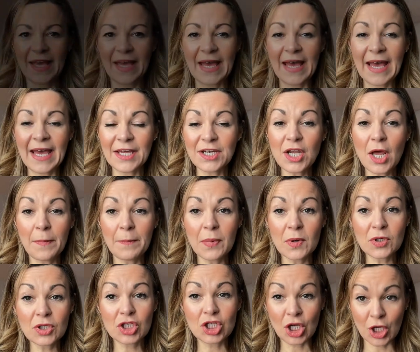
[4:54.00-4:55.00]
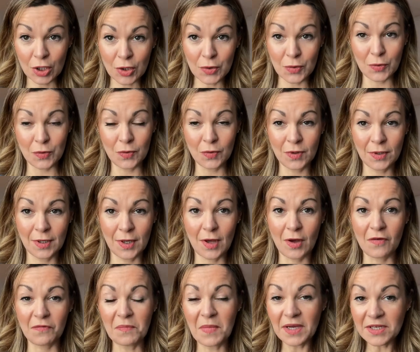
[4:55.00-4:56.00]
At number two
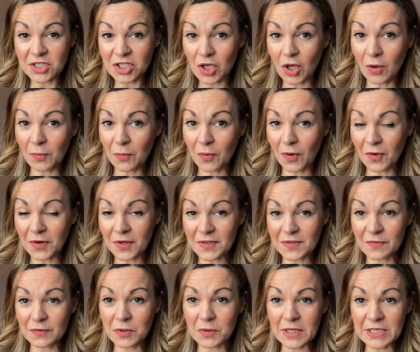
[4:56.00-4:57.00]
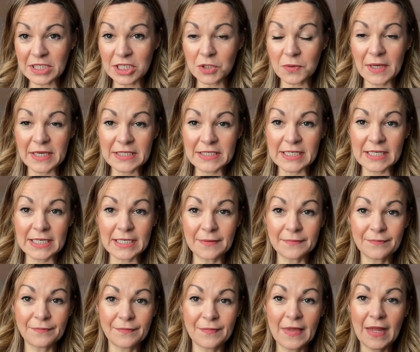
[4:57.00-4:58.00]
of my top products for 2020
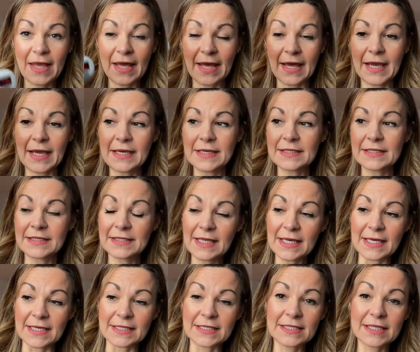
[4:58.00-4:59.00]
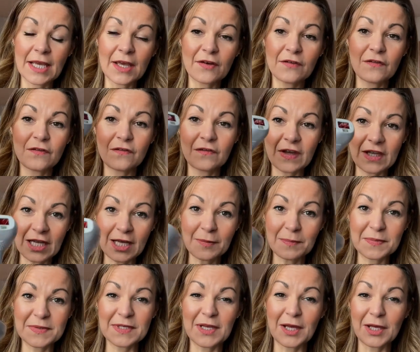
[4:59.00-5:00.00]
is this
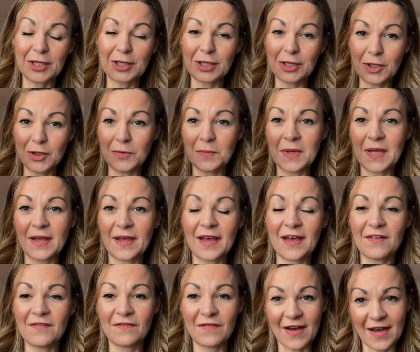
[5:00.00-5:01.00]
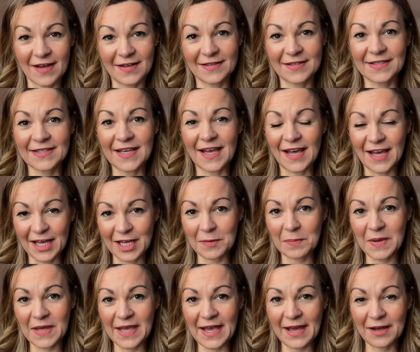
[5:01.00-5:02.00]
Philips Lumia Advance
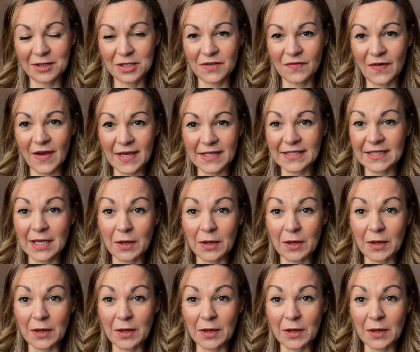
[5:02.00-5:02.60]
IPL device.